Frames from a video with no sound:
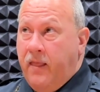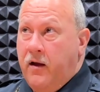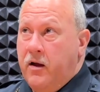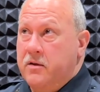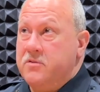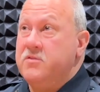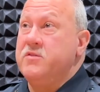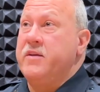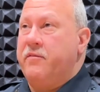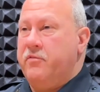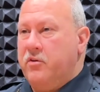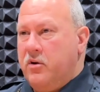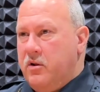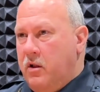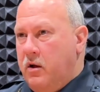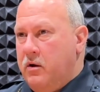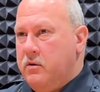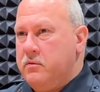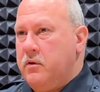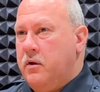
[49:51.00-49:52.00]
7
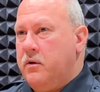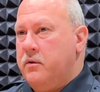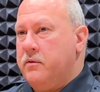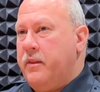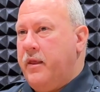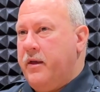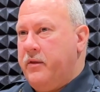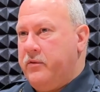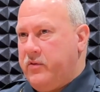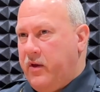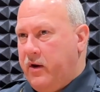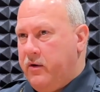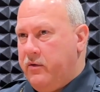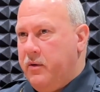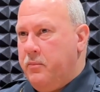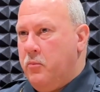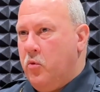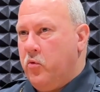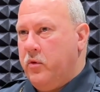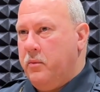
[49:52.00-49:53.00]
o'clock on that Saturday
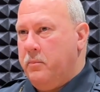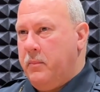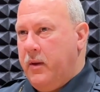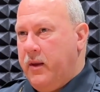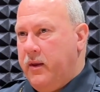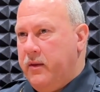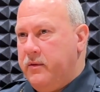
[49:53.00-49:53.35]
morning, May 18th.